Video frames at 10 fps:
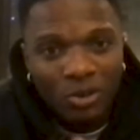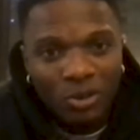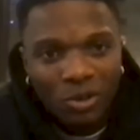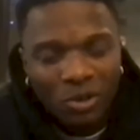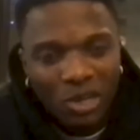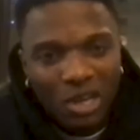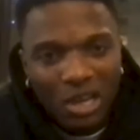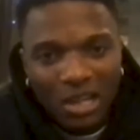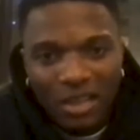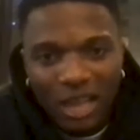So
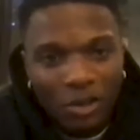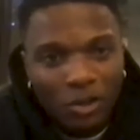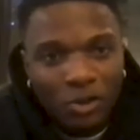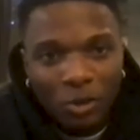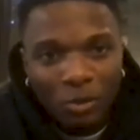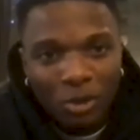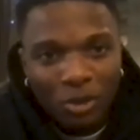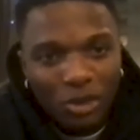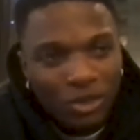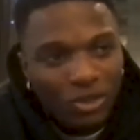thank you so
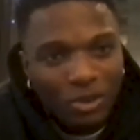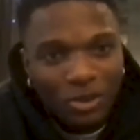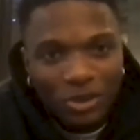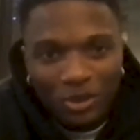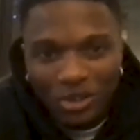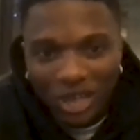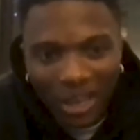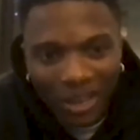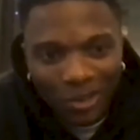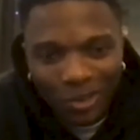much. Just continue
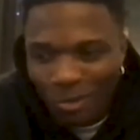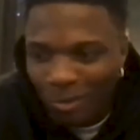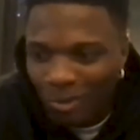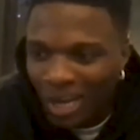staying you.